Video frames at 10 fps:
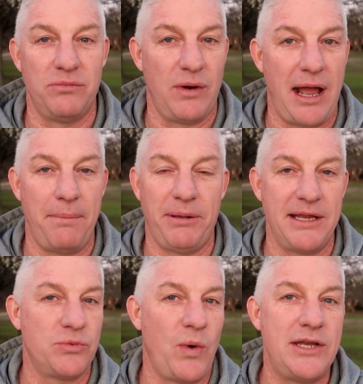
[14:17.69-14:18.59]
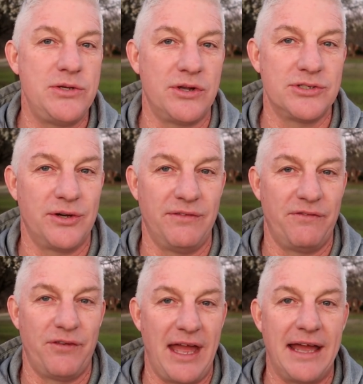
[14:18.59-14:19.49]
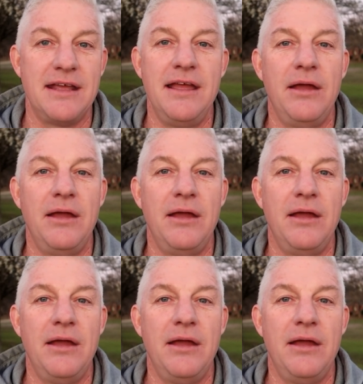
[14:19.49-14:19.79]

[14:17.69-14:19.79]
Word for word: Rob plays way too conservative for that.